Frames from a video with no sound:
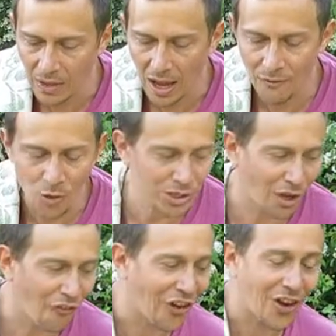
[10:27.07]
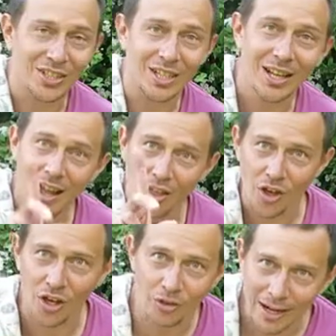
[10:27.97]
I've also forgotten
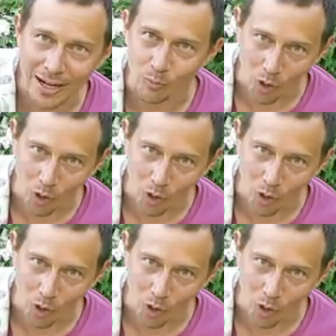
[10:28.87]
the cream.